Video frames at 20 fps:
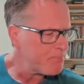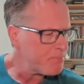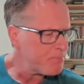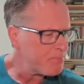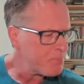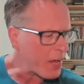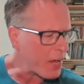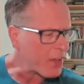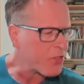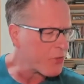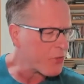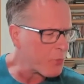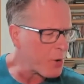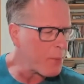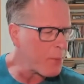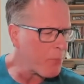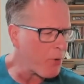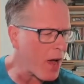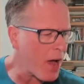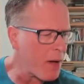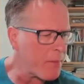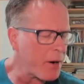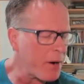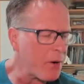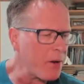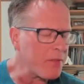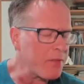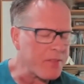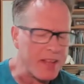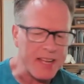like three
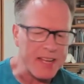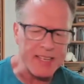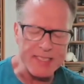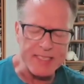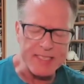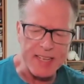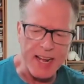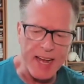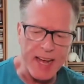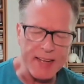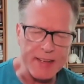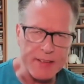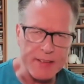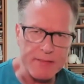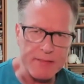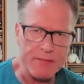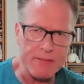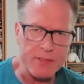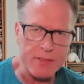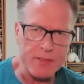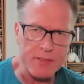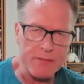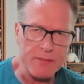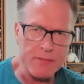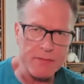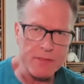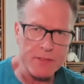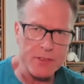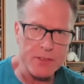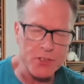primary things that I
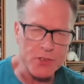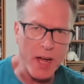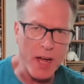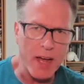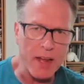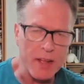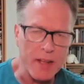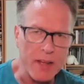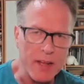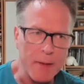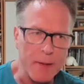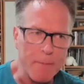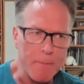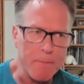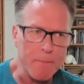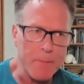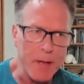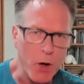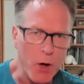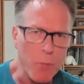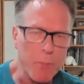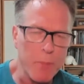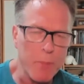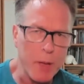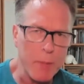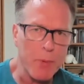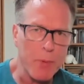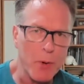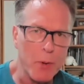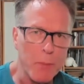try to help
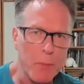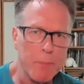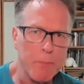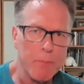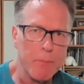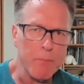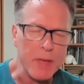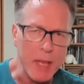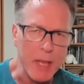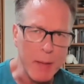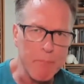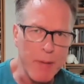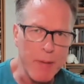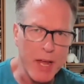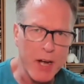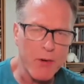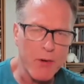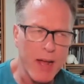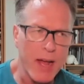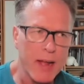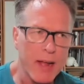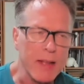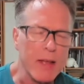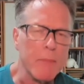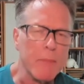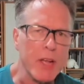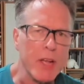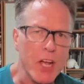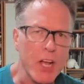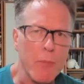people get better at
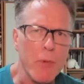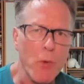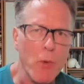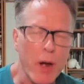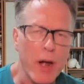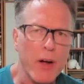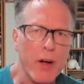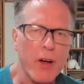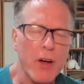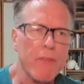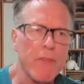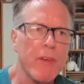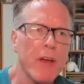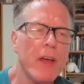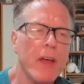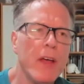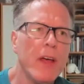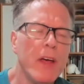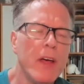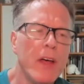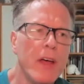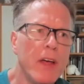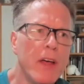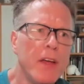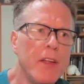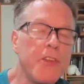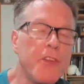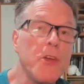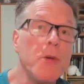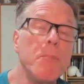and become aware of
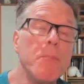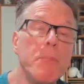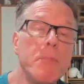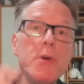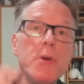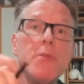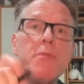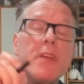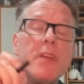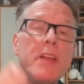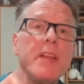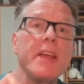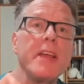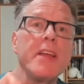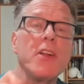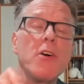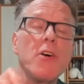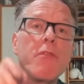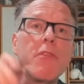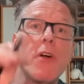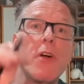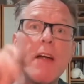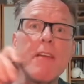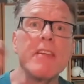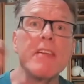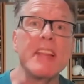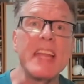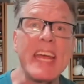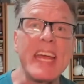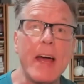to move the needle for
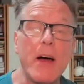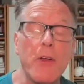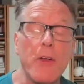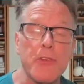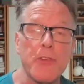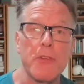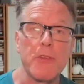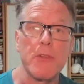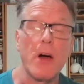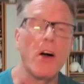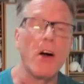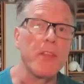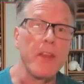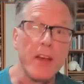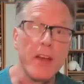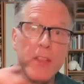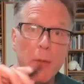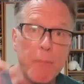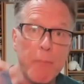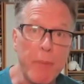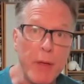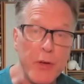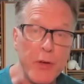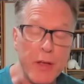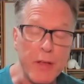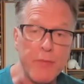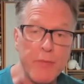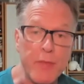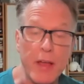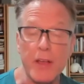everything else, all the other
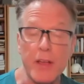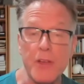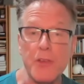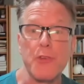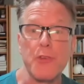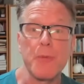billion things.